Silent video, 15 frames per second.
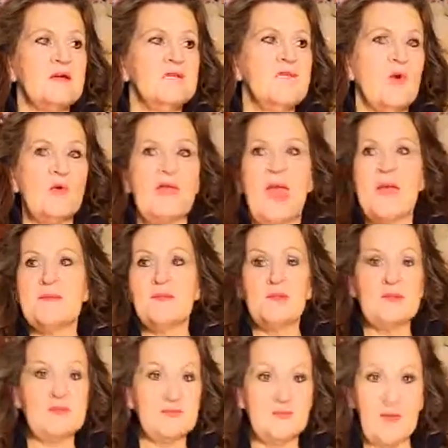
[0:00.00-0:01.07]

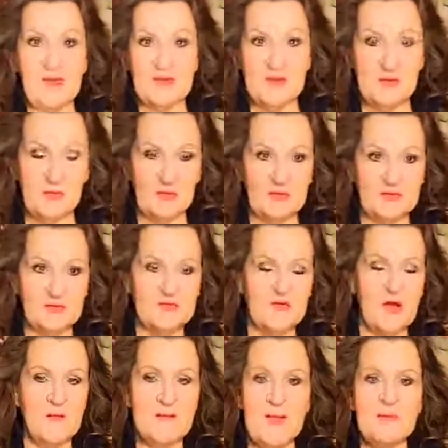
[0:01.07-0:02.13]
vocabulary, spelling words. We've
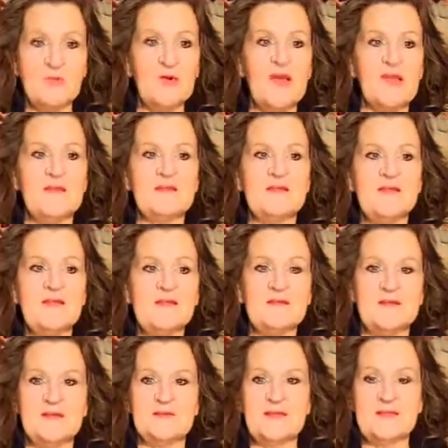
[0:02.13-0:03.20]
all memorized
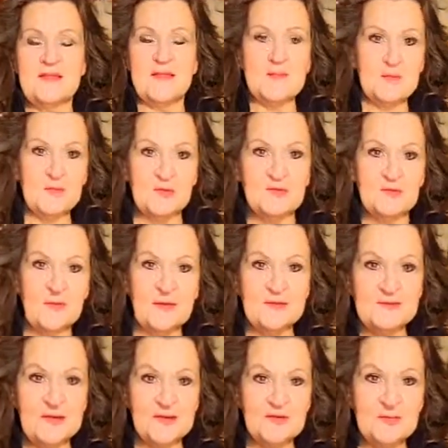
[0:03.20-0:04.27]
things like that. Remember those
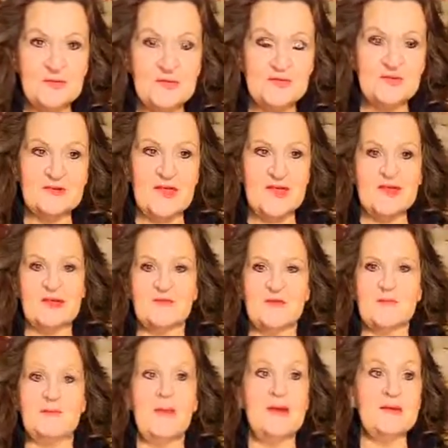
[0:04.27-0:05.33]
spelling tests we used to take every
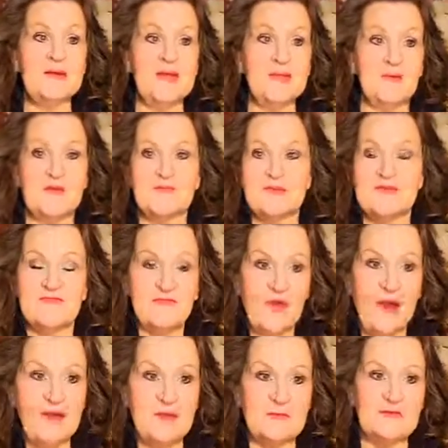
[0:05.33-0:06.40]
Monday or every
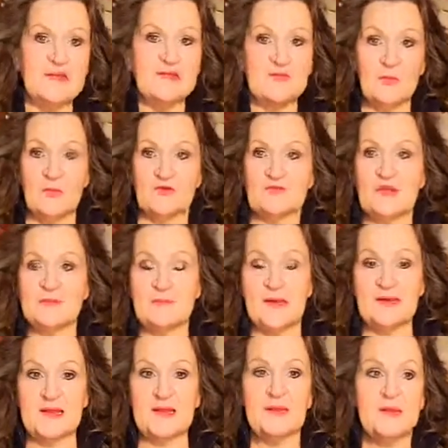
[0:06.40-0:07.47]
Friday? We'd get the words on
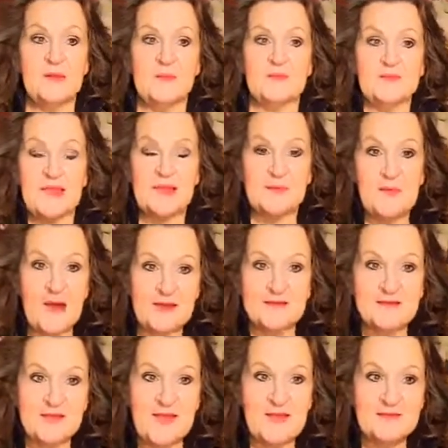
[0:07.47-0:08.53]
Monday, we'd take a
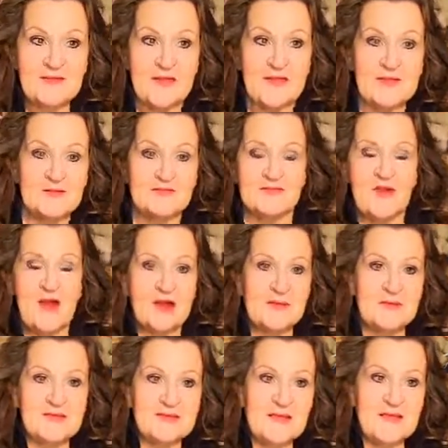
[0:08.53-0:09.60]
practice test, then Friday
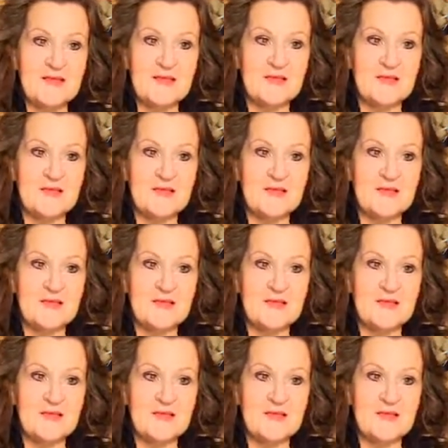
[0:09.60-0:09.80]
we'd take